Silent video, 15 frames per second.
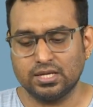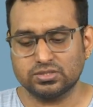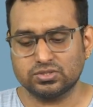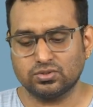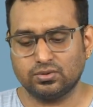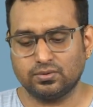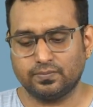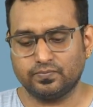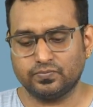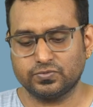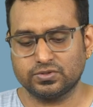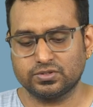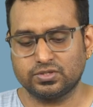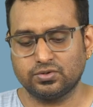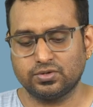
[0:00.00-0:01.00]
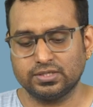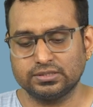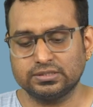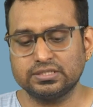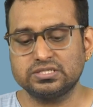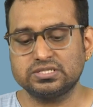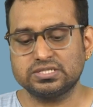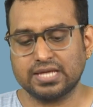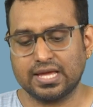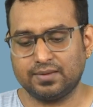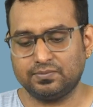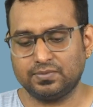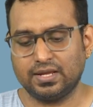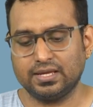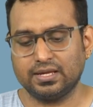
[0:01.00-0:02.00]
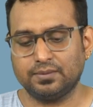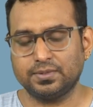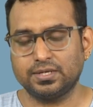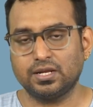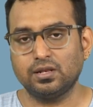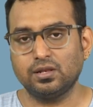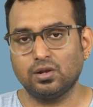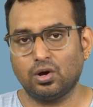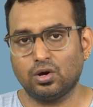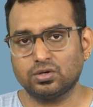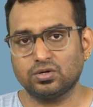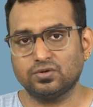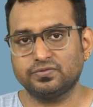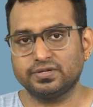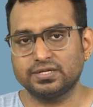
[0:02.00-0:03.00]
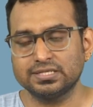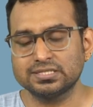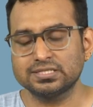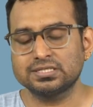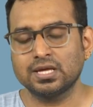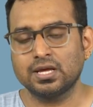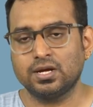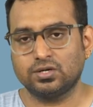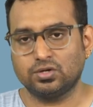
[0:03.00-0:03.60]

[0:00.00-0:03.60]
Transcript: So during this time like I mean a lot of his